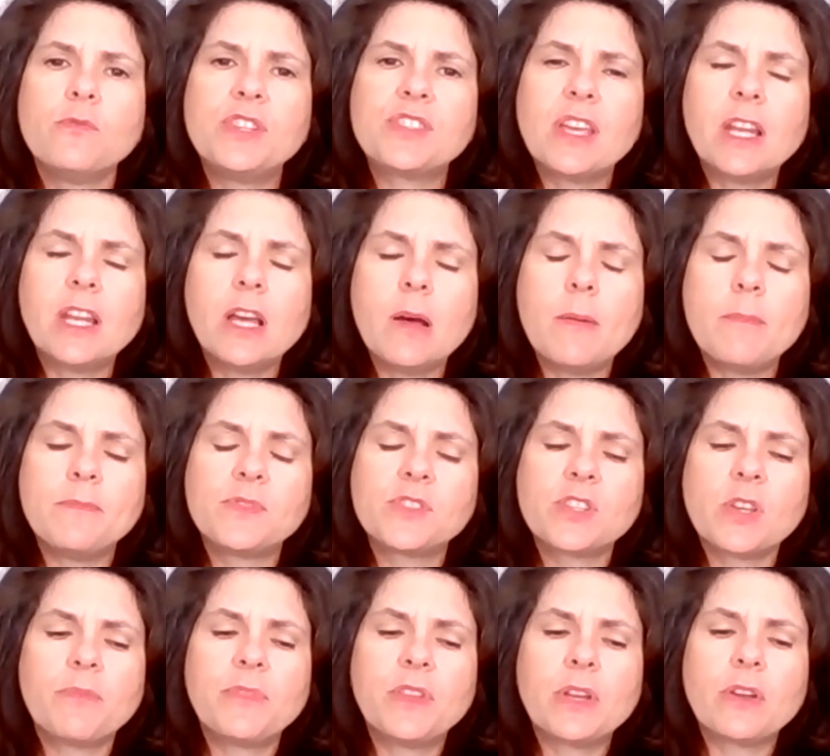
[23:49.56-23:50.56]
we set up
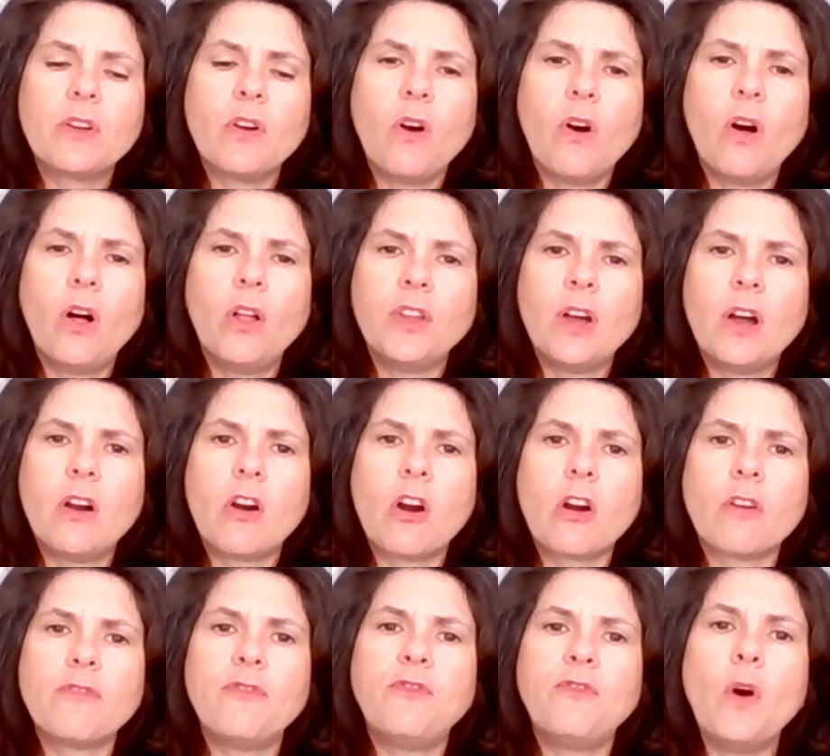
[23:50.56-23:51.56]
something called
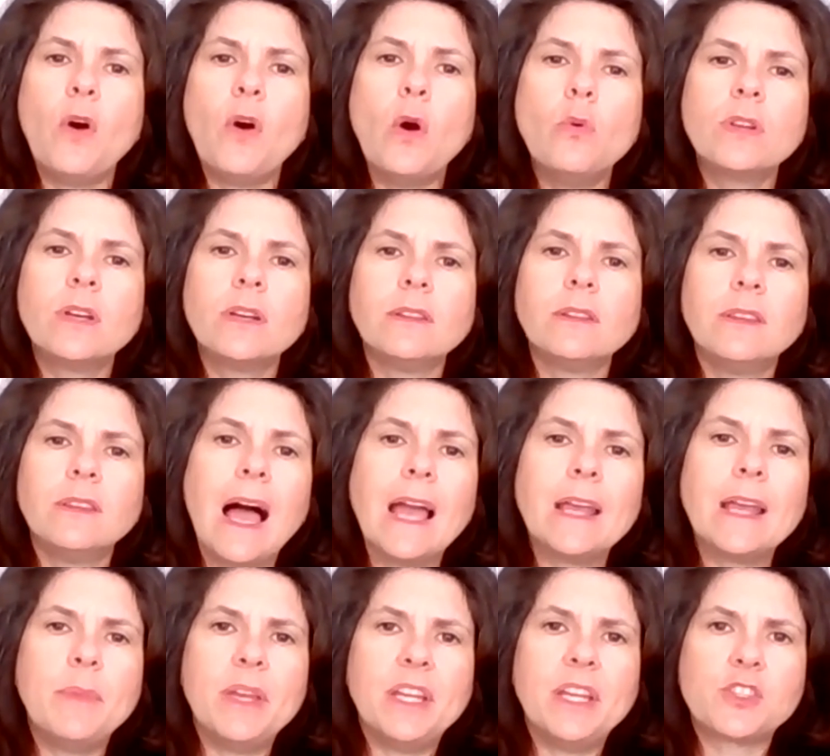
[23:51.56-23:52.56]
our Phone
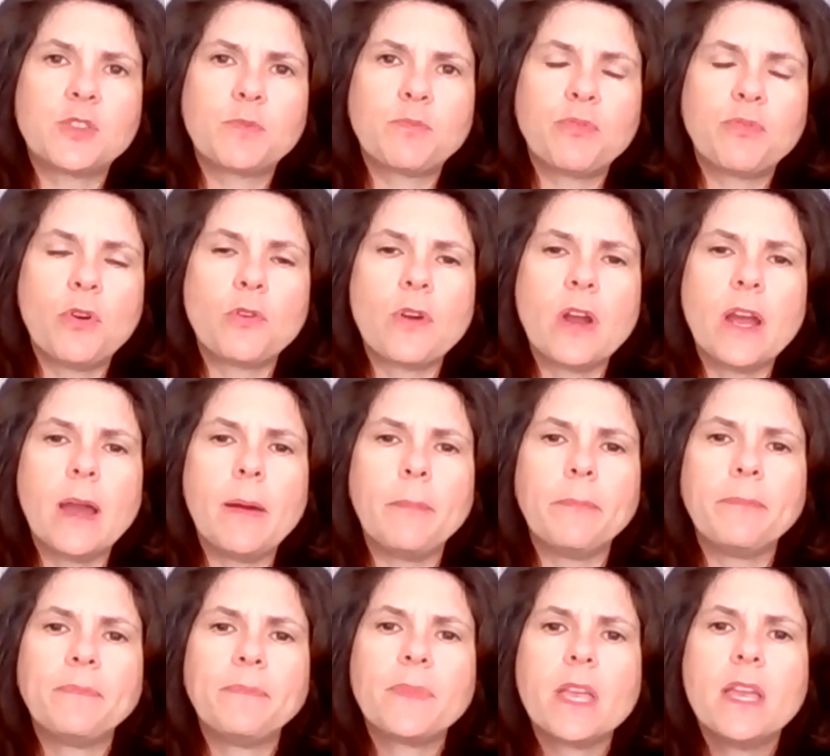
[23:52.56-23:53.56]
Line Mates
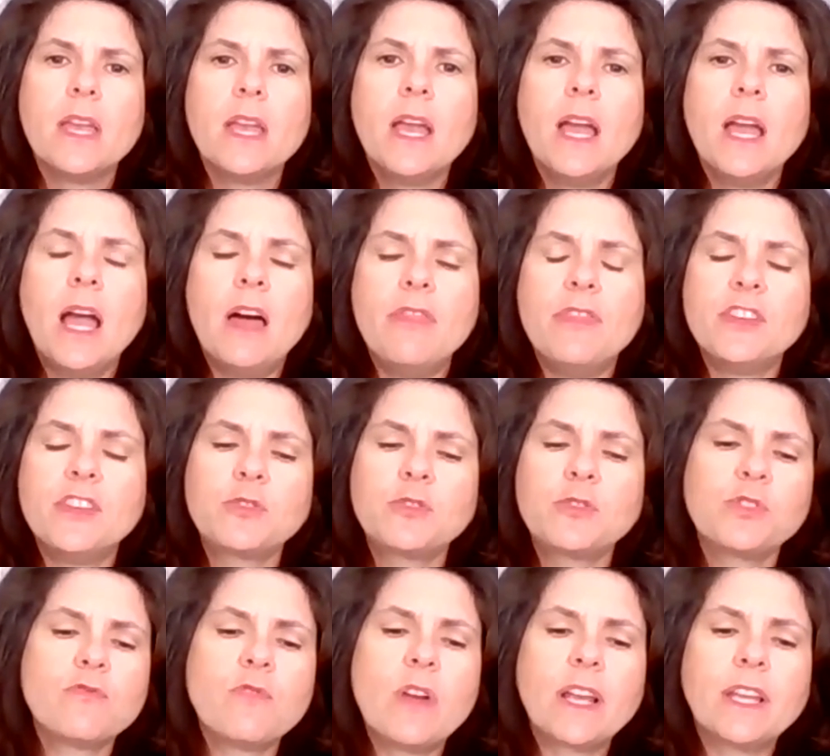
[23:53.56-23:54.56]
program. And this
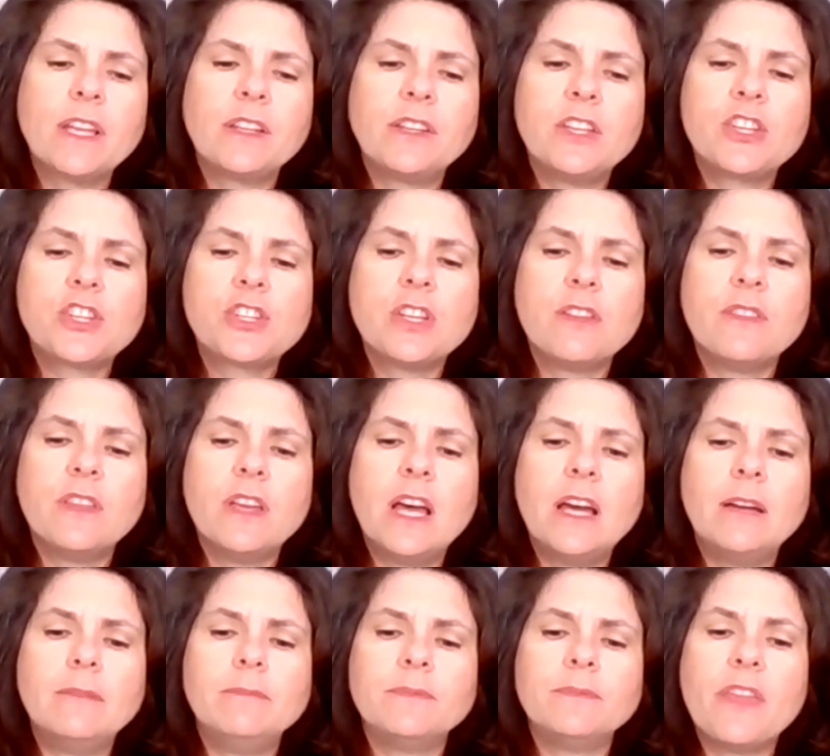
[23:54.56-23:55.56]
was in recognition
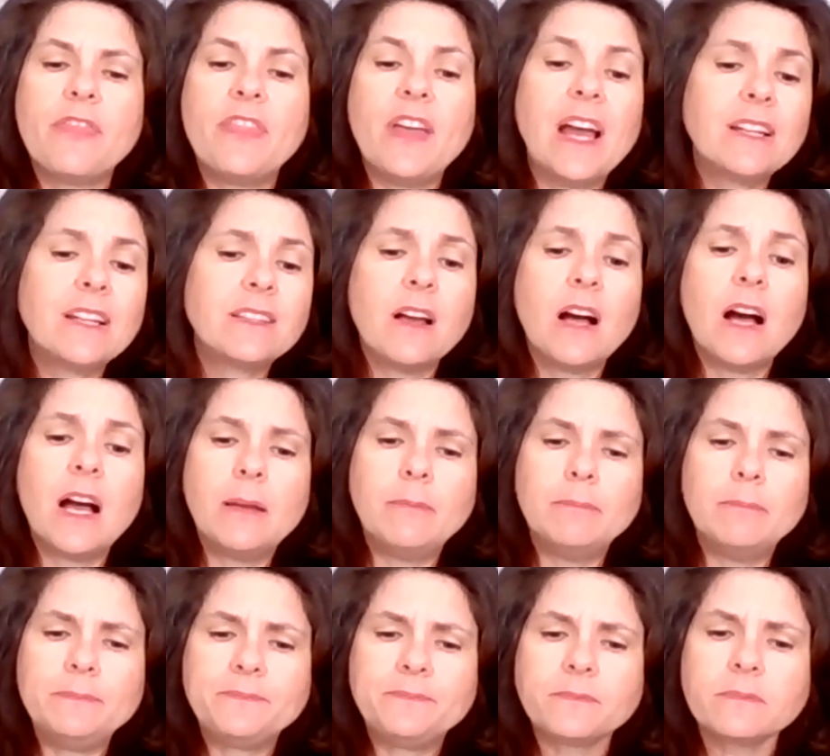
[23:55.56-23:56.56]
that at that
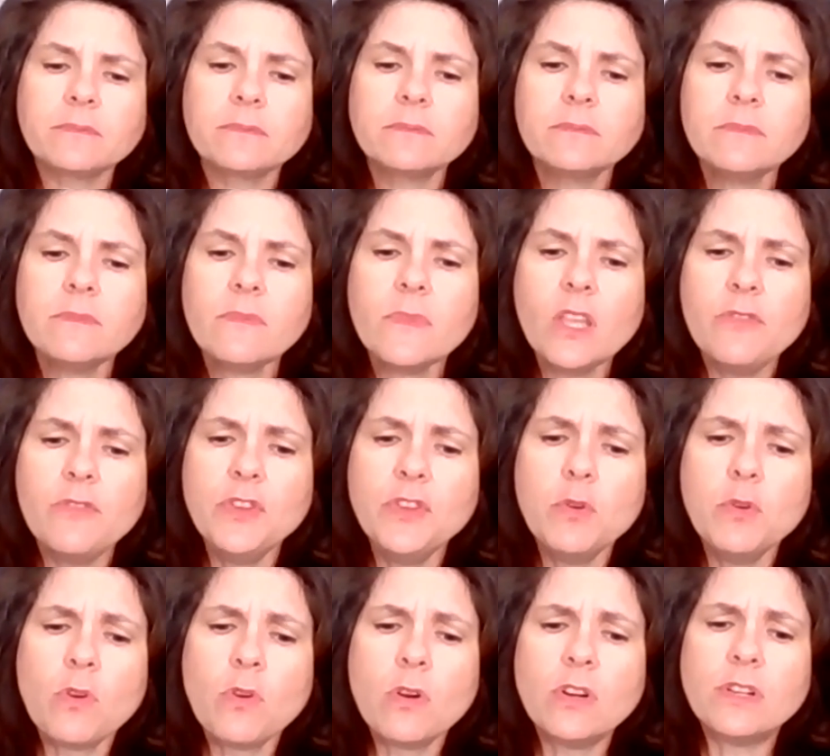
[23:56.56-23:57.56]
time, if
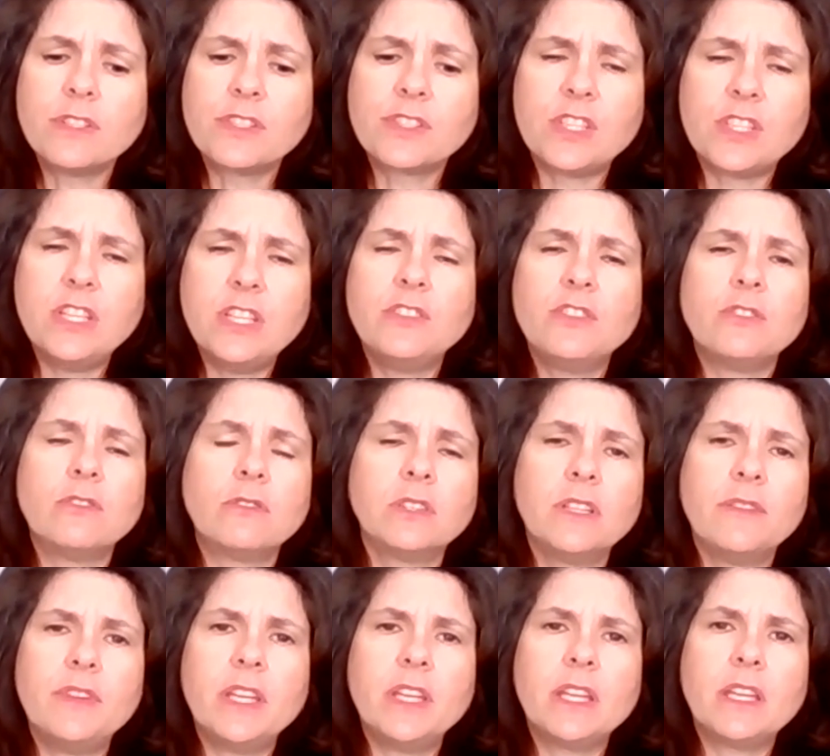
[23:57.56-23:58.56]
you were a senior
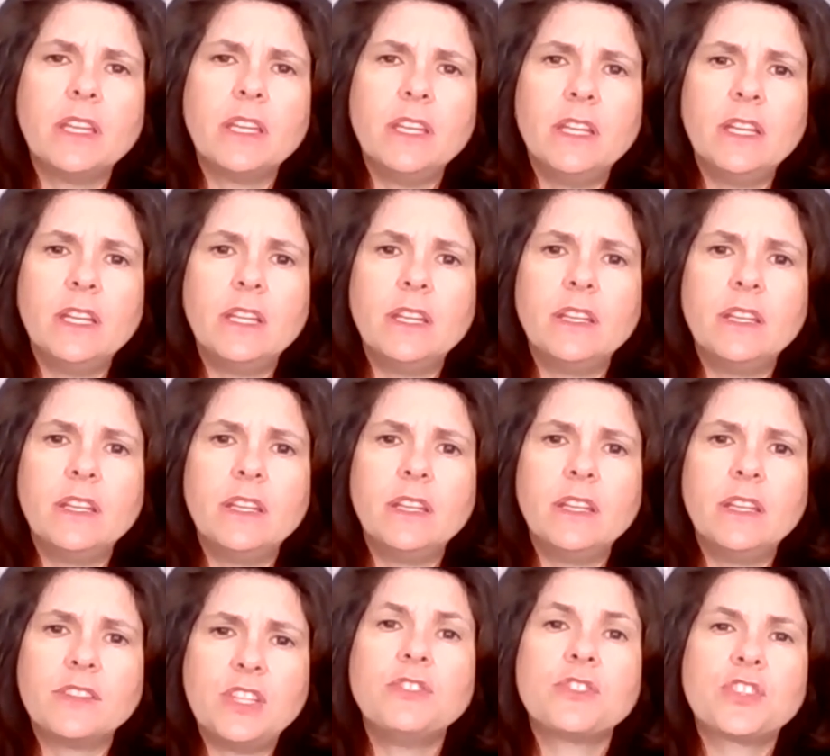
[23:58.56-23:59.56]
living
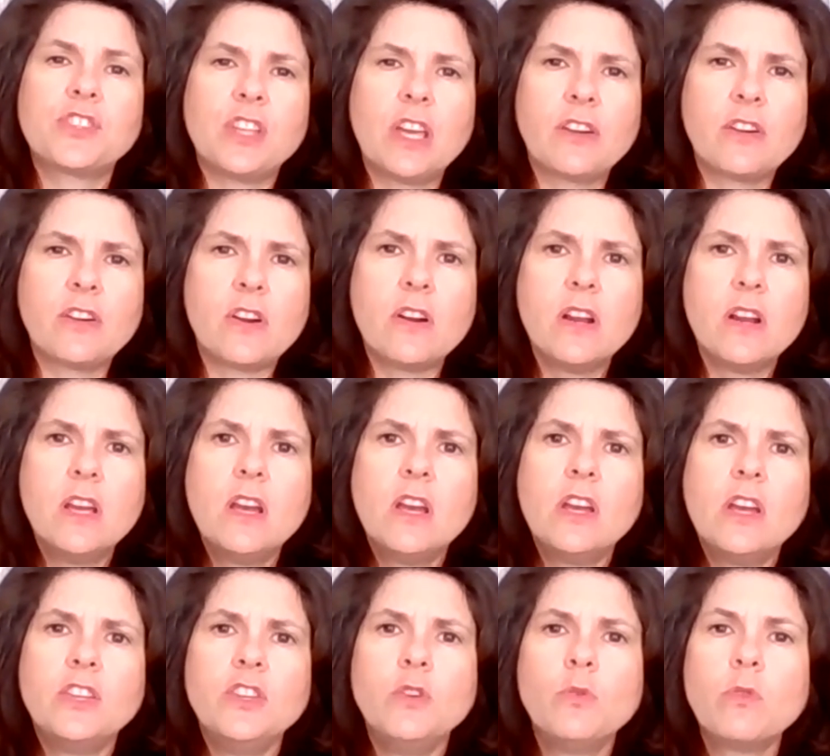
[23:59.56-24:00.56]
in a senior center,
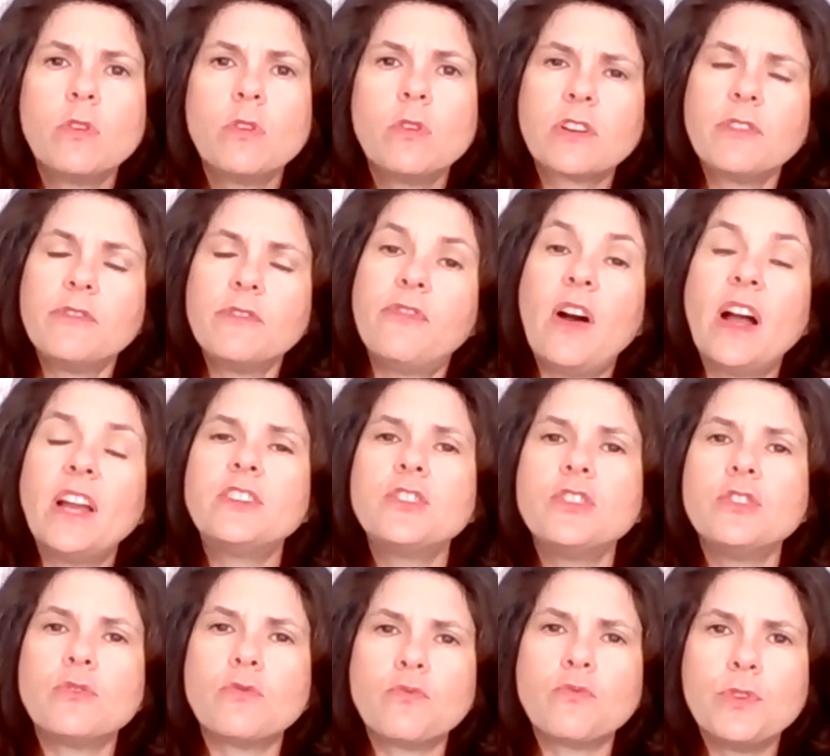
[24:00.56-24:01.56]
you were
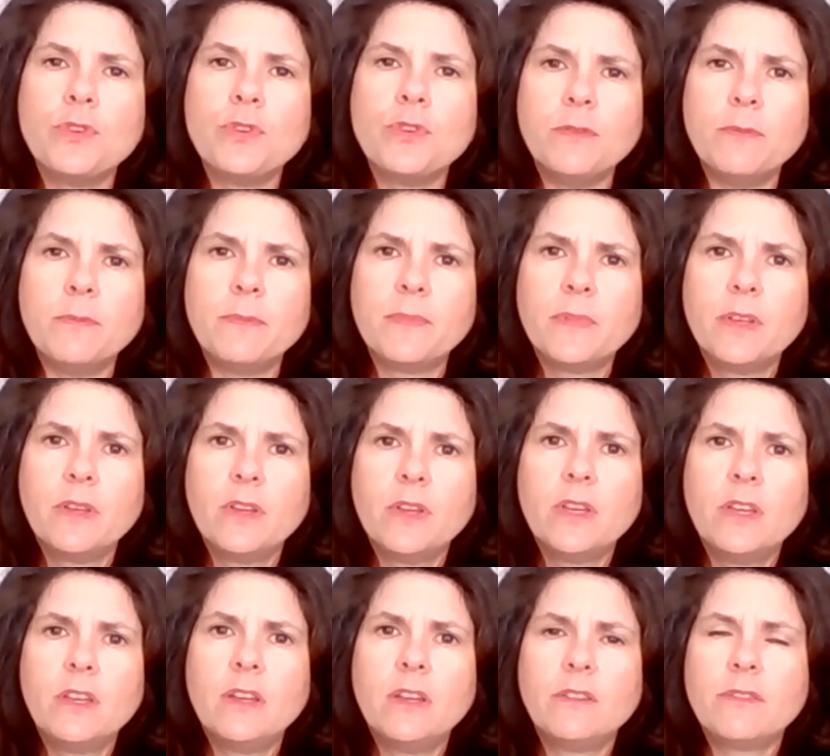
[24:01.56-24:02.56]
confined to your room.
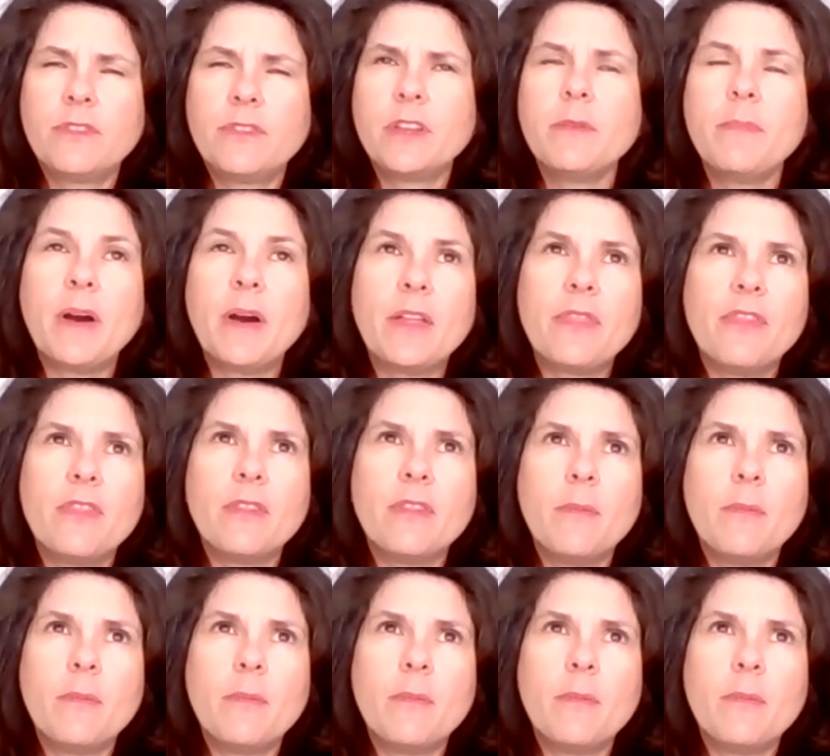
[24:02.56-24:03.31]
You think about